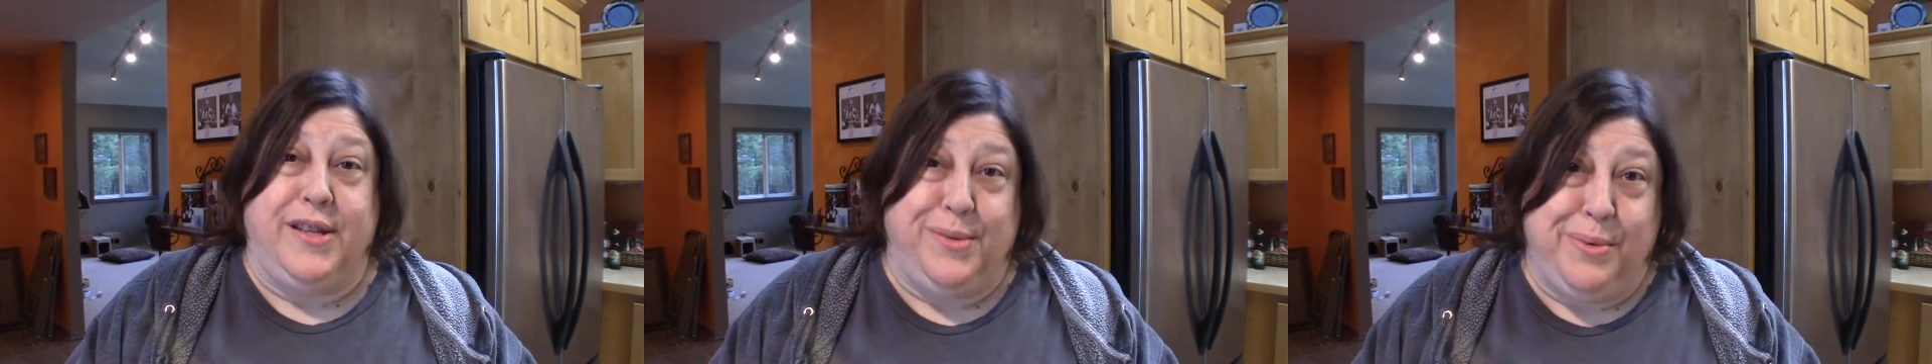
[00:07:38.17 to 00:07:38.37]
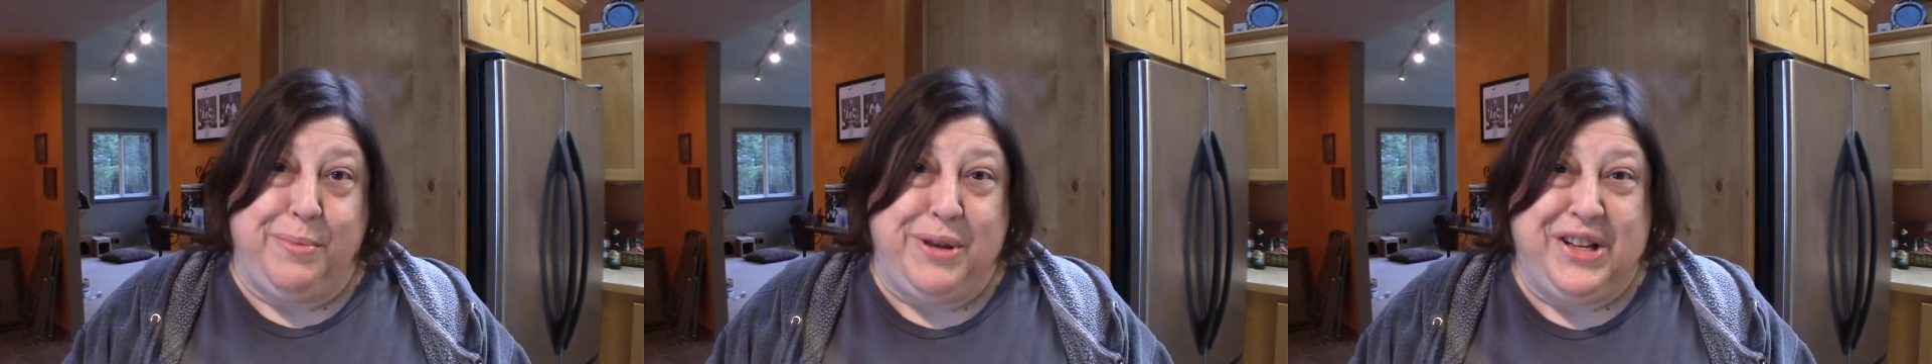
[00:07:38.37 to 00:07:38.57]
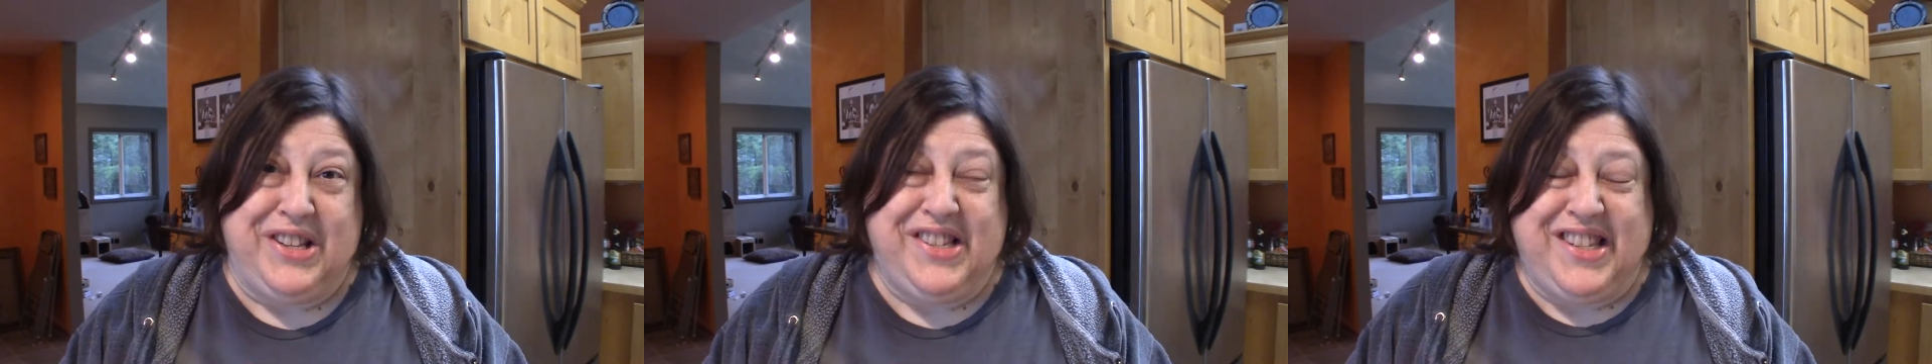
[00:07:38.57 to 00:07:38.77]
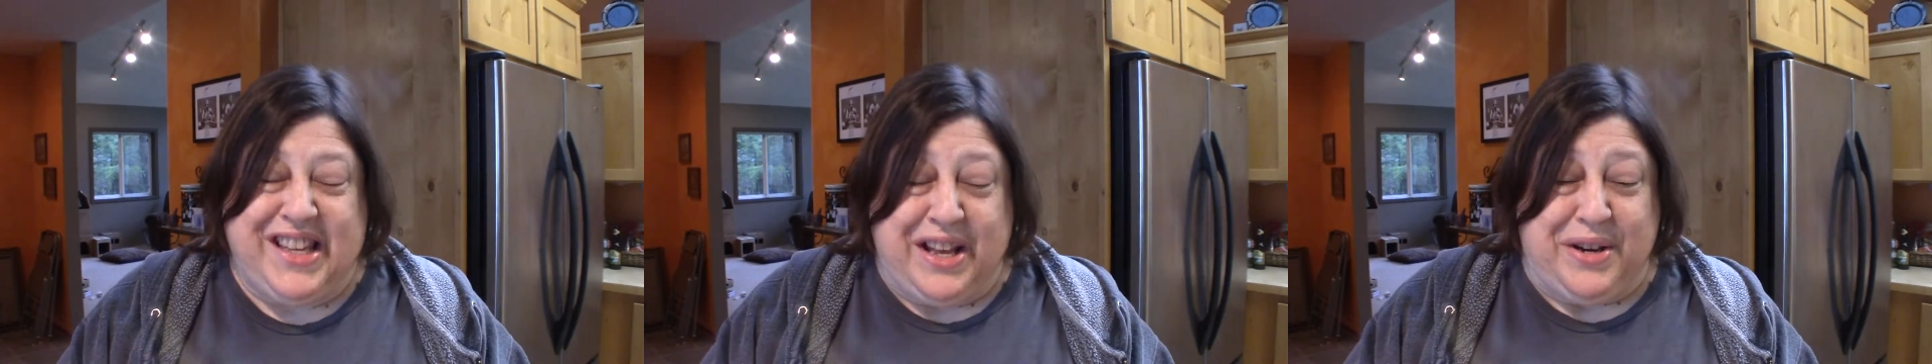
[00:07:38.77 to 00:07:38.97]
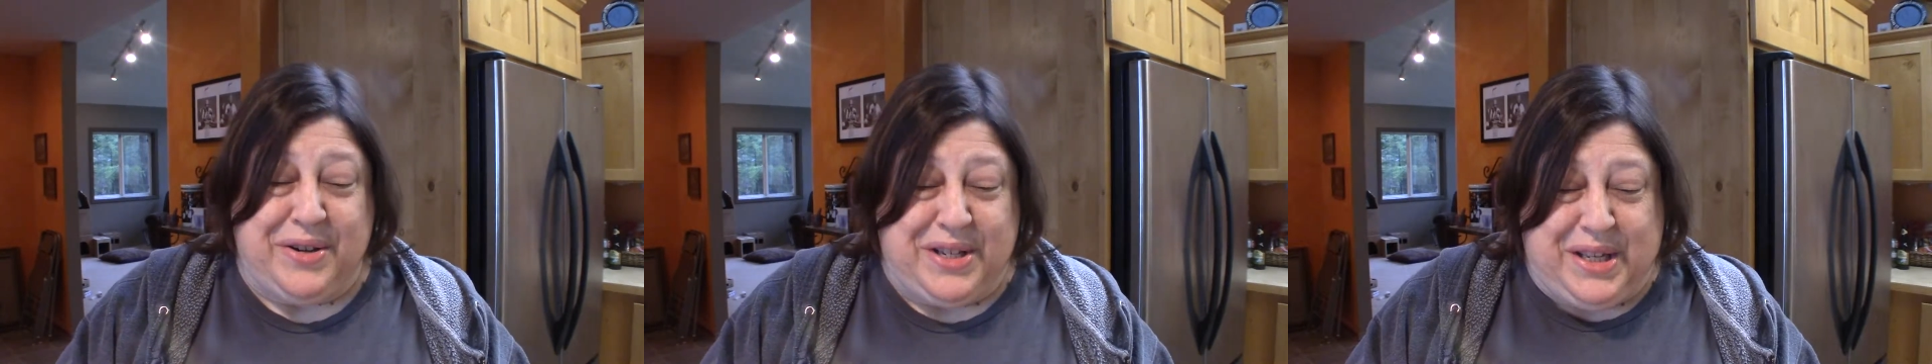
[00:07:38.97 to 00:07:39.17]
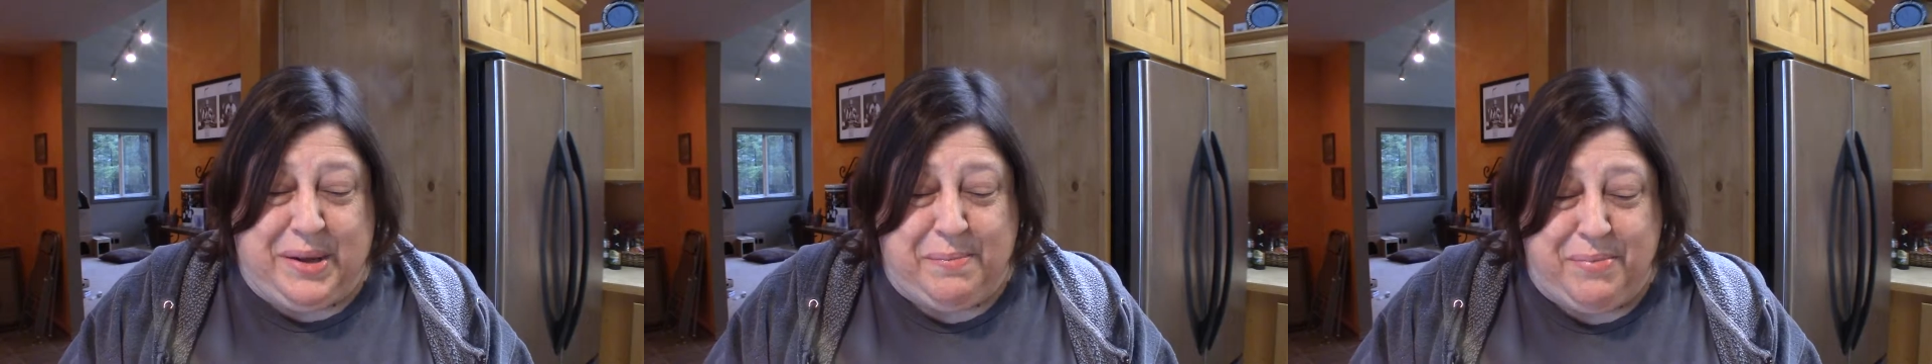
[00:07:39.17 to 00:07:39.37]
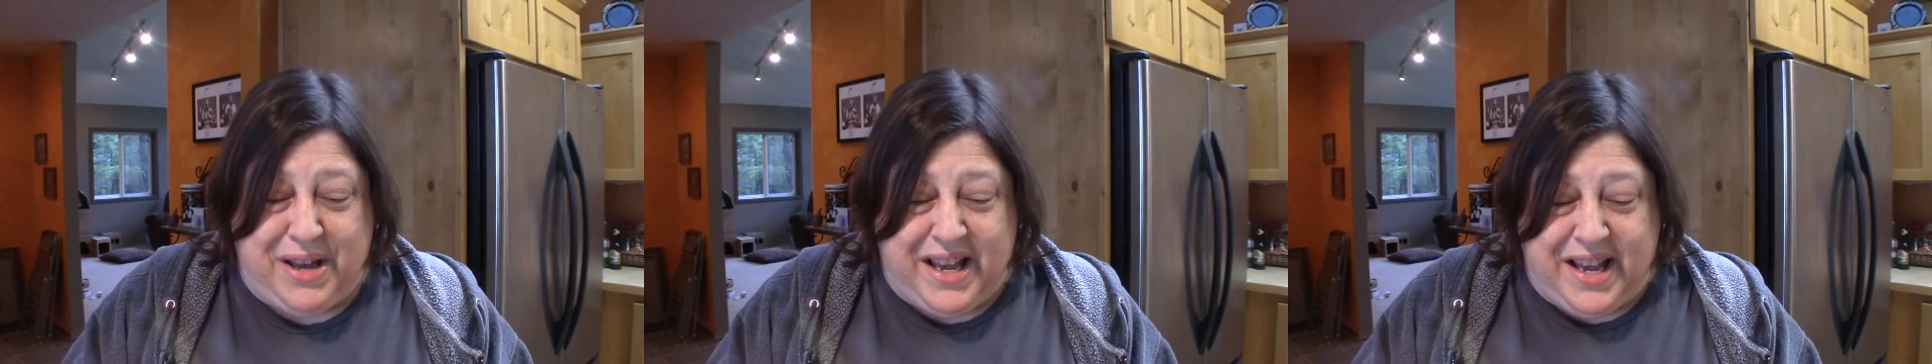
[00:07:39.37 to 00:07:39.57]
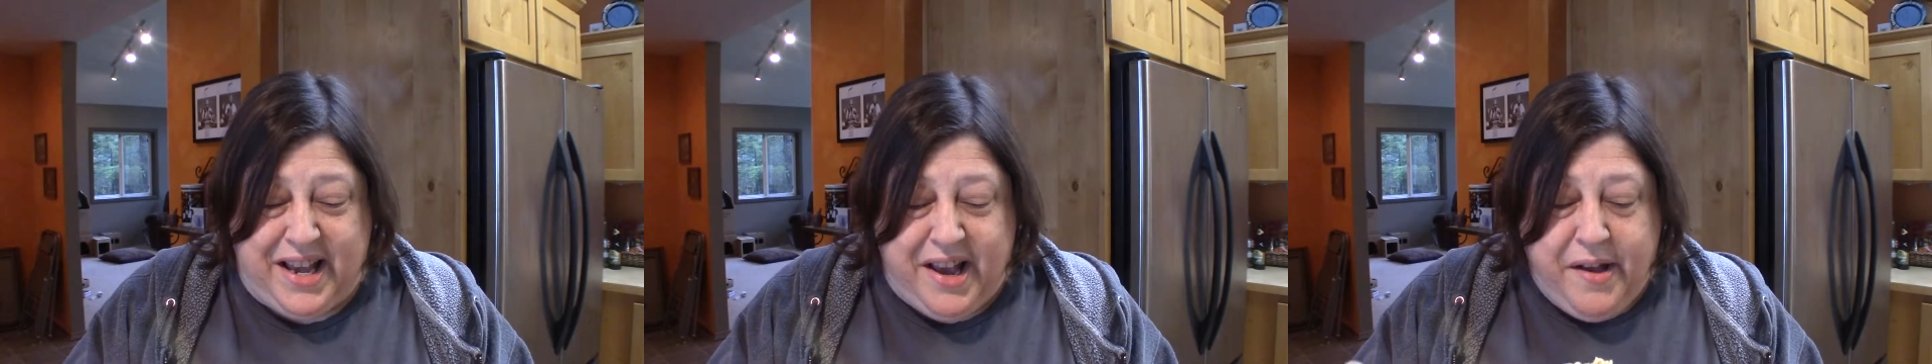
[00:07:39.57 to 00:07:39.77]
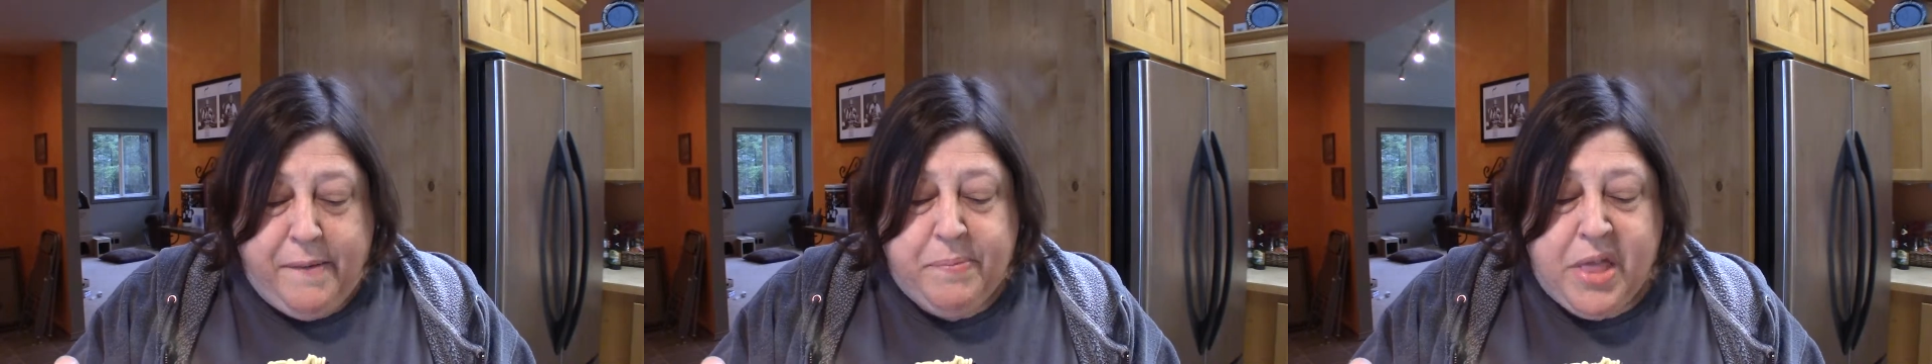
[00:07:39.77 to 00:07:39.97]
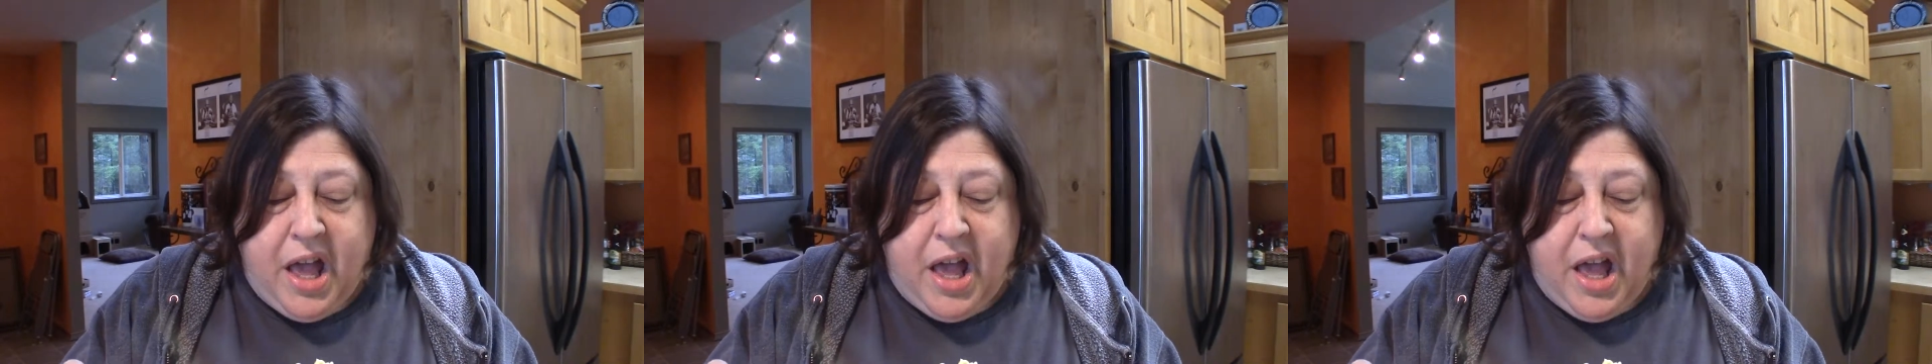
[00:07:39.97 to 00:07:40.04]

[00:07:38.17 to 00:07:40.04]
this would be considered to be.